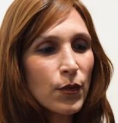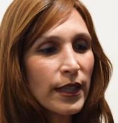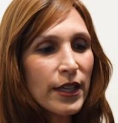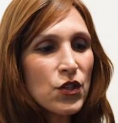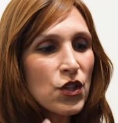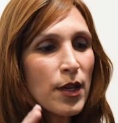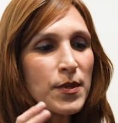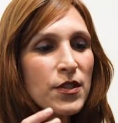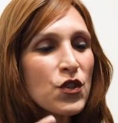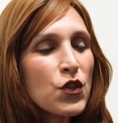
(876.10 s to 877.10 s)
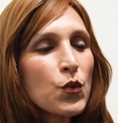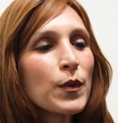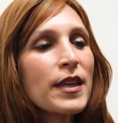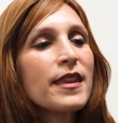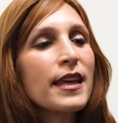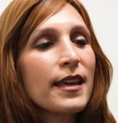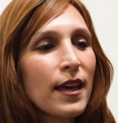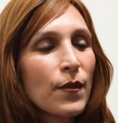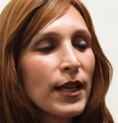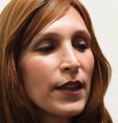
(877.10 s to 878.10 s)
in relationships, it's just
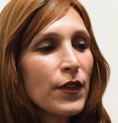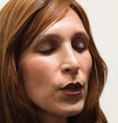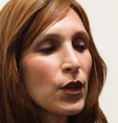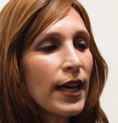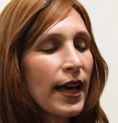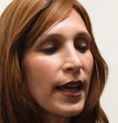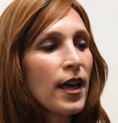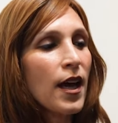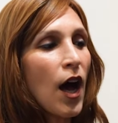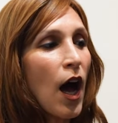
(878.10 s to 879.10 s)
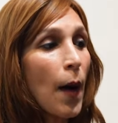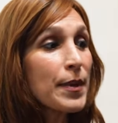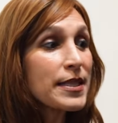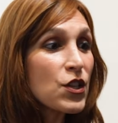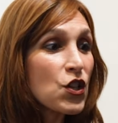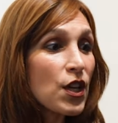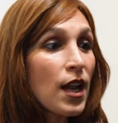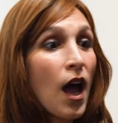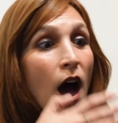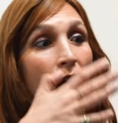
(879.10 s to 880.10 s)
rethinking, right? If you look at
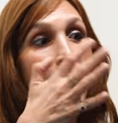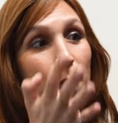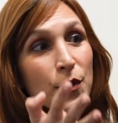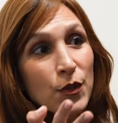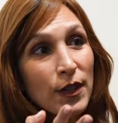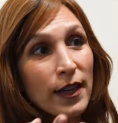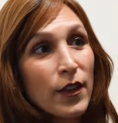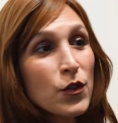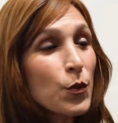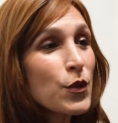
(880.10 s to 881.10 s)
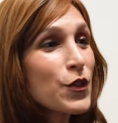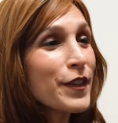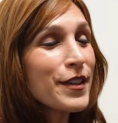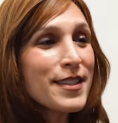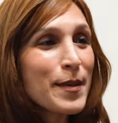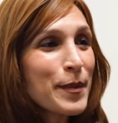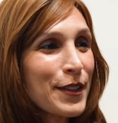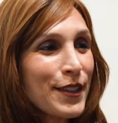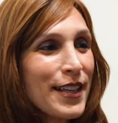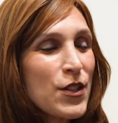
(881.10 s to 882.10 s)
opposition, opportunity. Those words are very
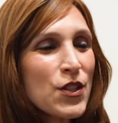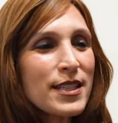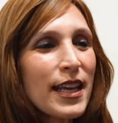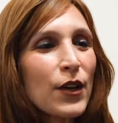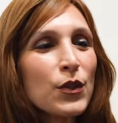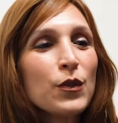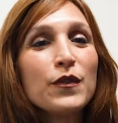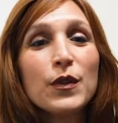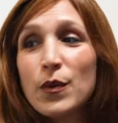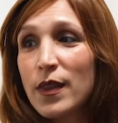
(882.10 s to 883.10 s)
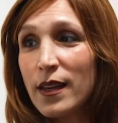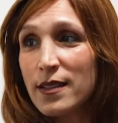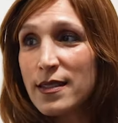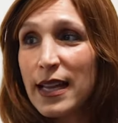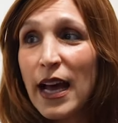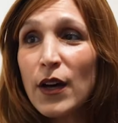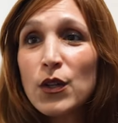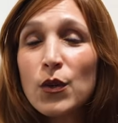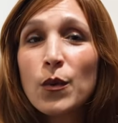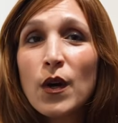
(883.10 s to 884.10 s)
similar. It's just how you view things and how
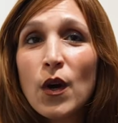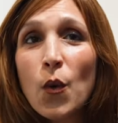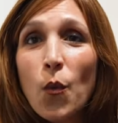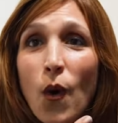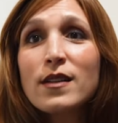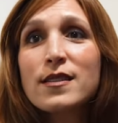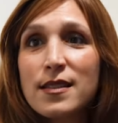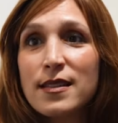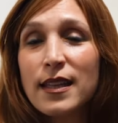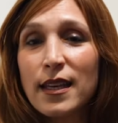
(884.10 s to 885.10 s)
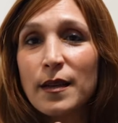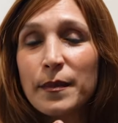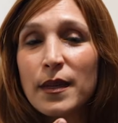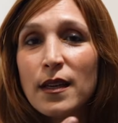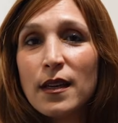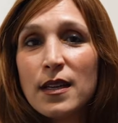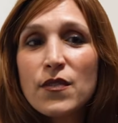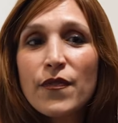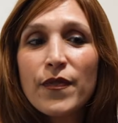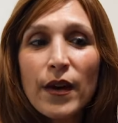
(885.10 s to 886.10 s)
you want to see them.
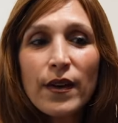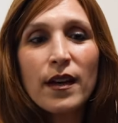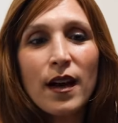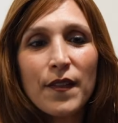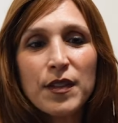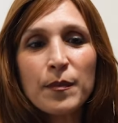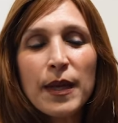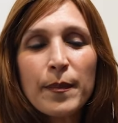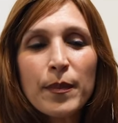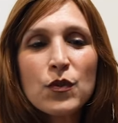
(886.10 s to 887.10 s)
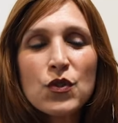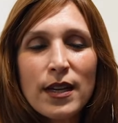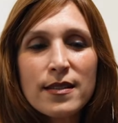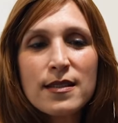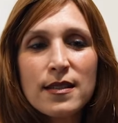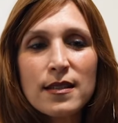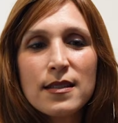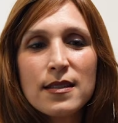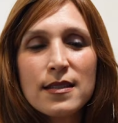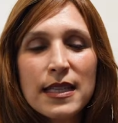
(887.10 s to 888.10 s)
Because very often people just
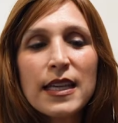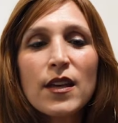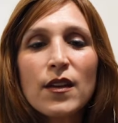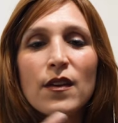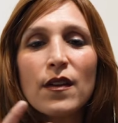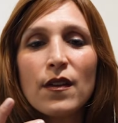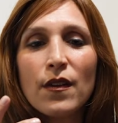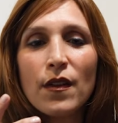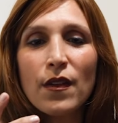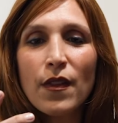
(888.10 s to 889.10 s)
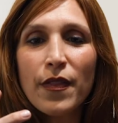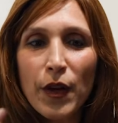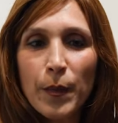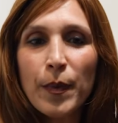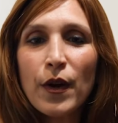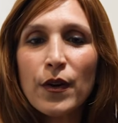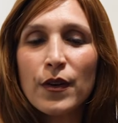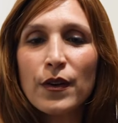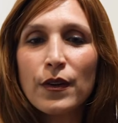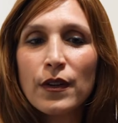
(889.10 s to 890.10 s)
see their
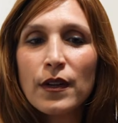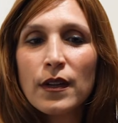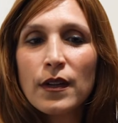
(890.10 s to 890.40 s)
partner